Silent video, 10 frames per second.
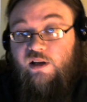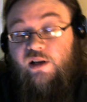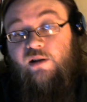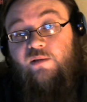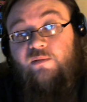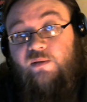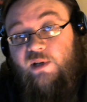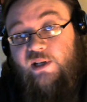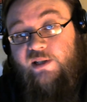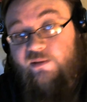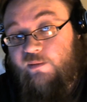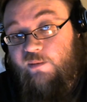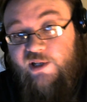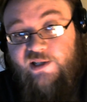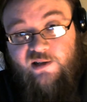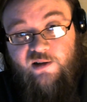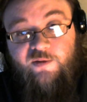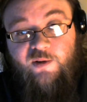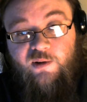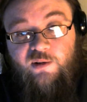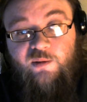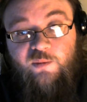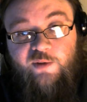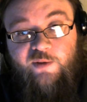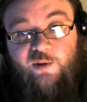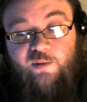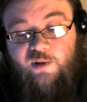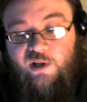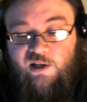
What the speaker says: you know, it wasn't a full review.